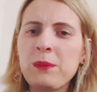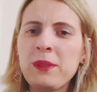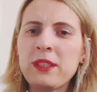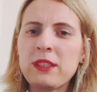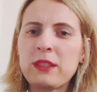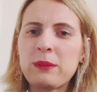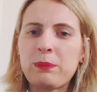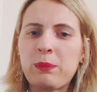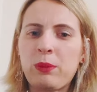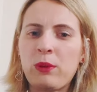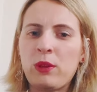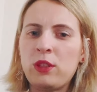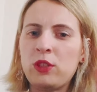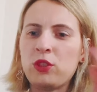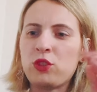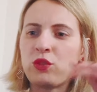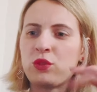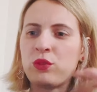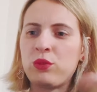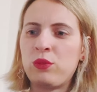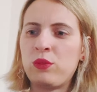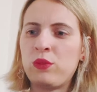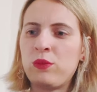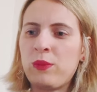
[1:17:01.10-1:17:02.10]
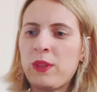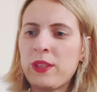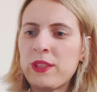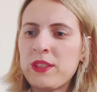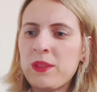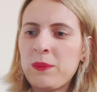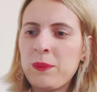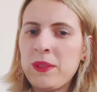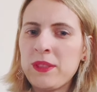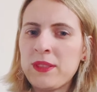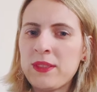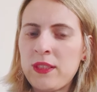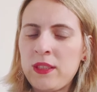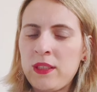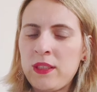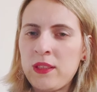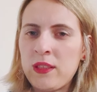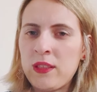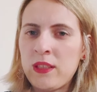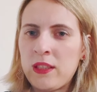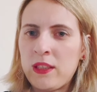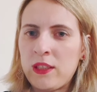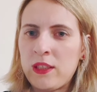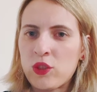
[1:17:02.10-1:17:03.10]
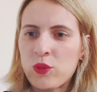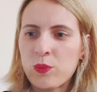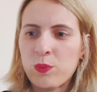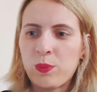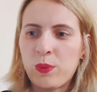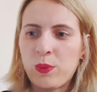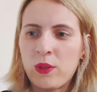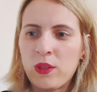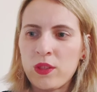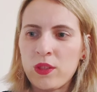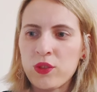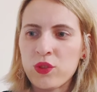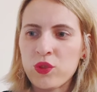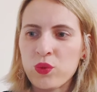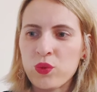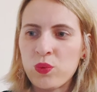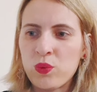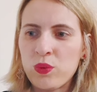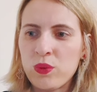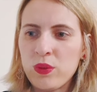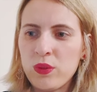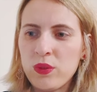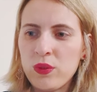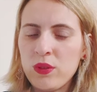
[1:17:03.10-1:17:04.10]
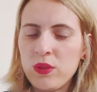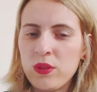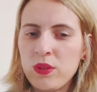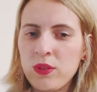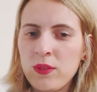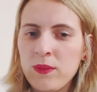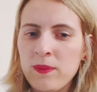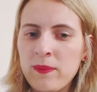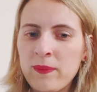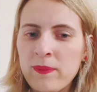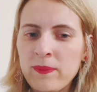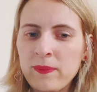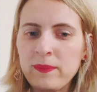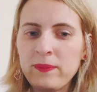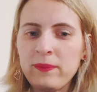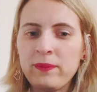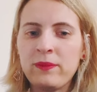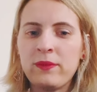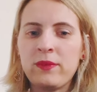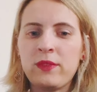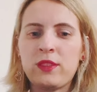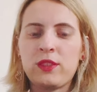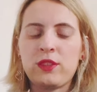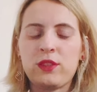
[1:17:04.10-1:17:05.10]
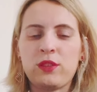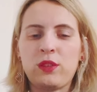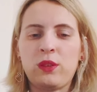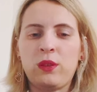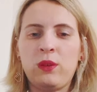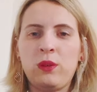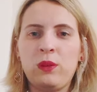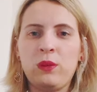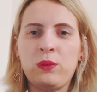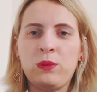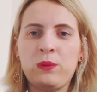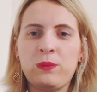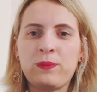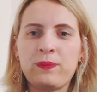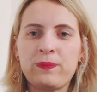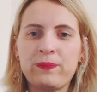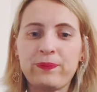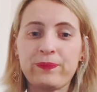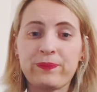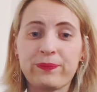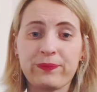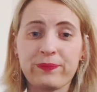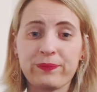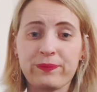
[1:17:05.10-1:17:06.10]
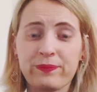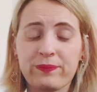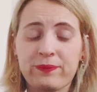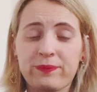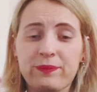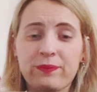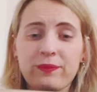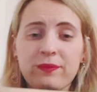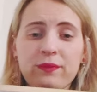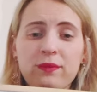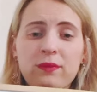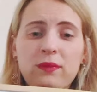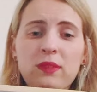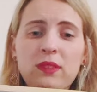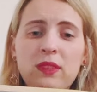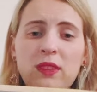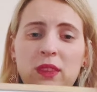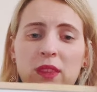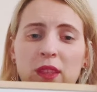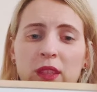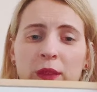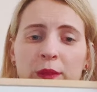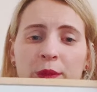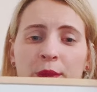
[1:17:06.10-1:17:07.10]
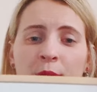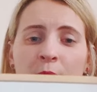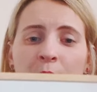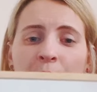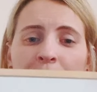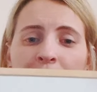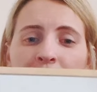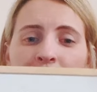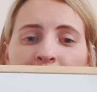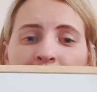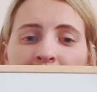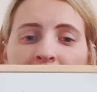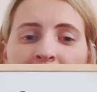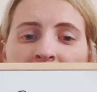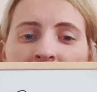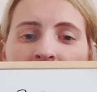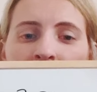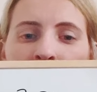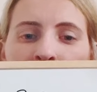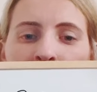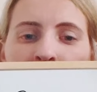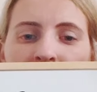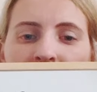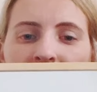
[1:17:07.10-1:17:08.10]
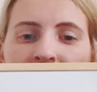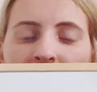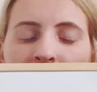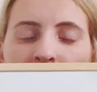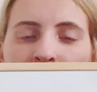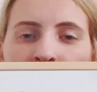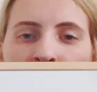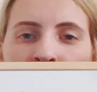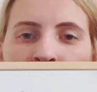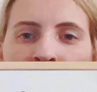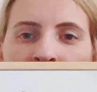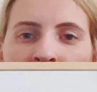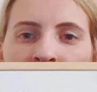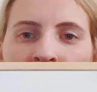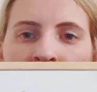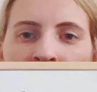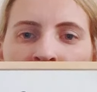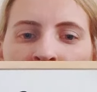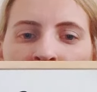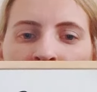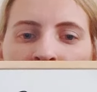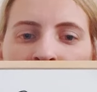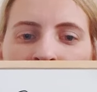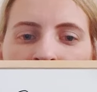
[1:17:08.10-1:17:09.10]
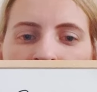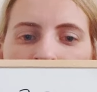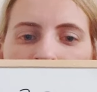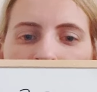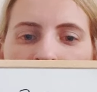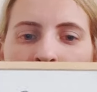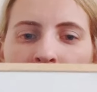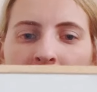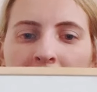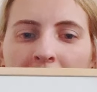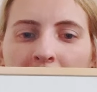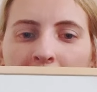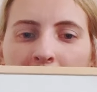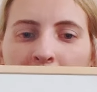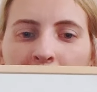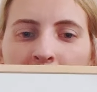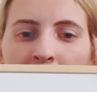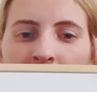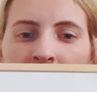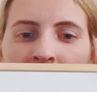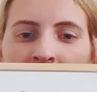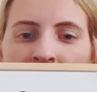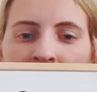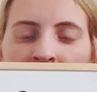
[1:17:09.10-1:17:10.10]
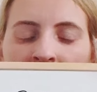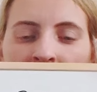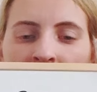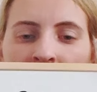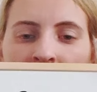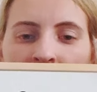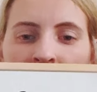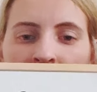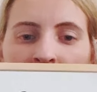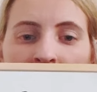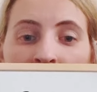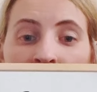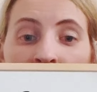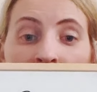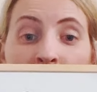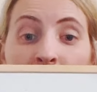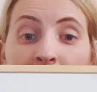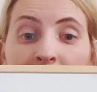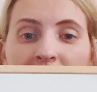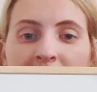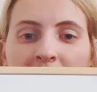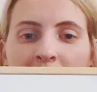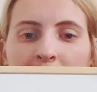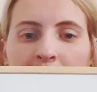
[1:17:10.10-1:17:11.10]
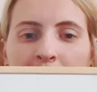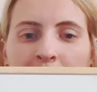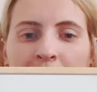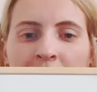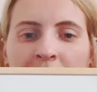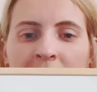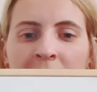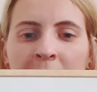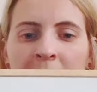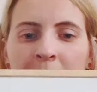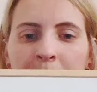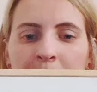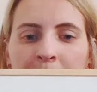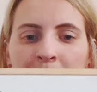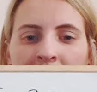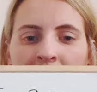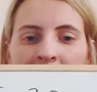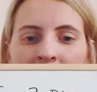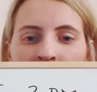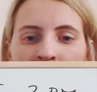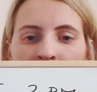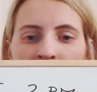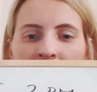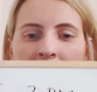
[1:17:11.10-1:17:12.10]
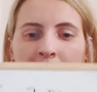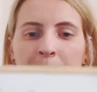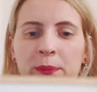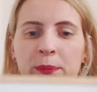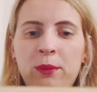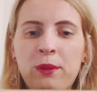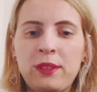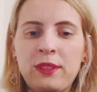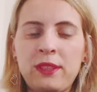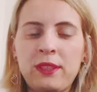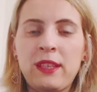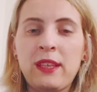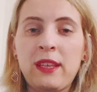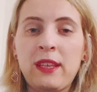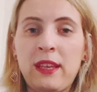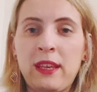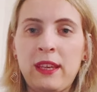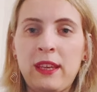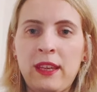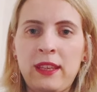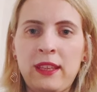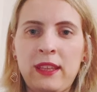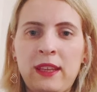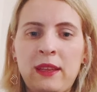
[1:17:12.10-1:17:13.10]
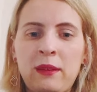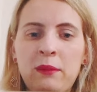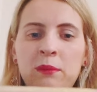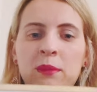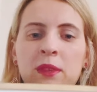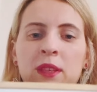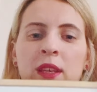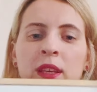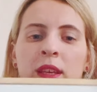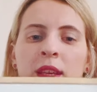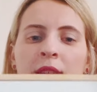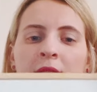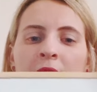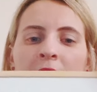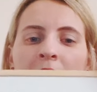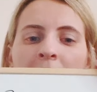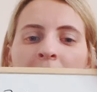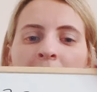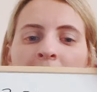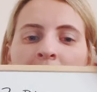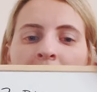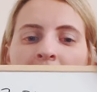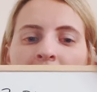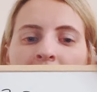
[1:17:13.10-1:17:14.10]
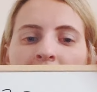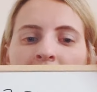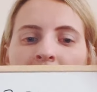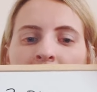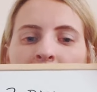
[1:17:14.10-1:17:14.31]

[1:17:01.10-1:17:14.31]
means Polish u? What means in English Polish u? So if you want to say poslije podne, AM, prije podne, poslije podne, PM, prije podne, AM, and